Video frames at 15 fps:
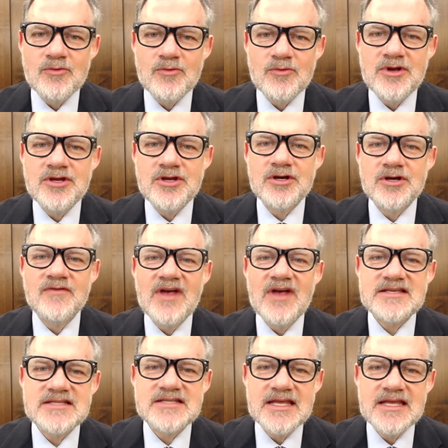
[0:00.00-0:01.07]
When you're
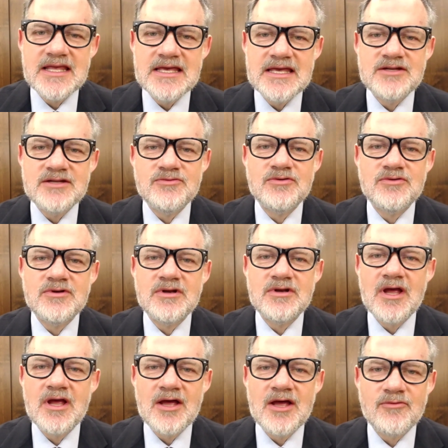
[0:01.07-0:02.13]
investing in
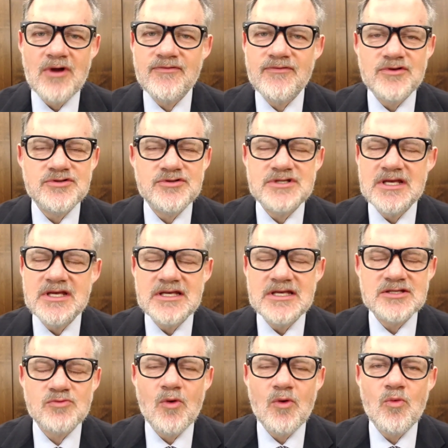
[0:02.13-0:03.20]

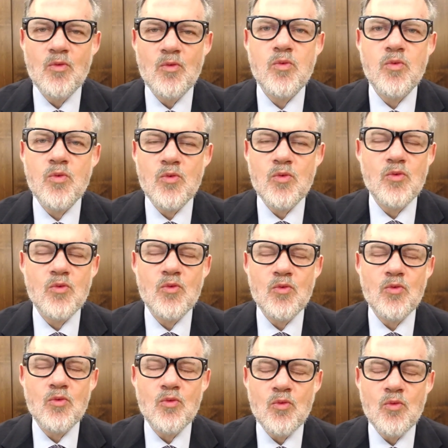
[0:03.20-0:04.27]
refugees,
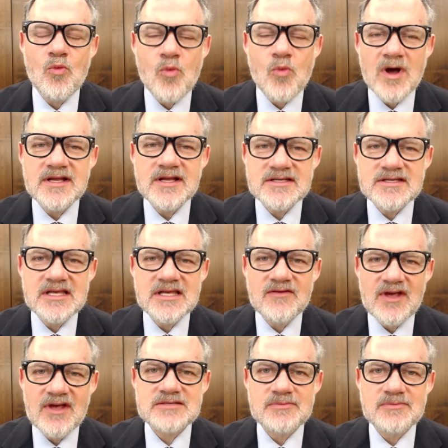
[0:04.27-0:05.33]
what is the
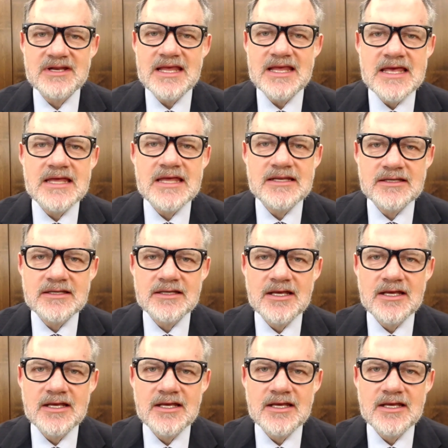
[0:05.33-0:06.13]
investment in?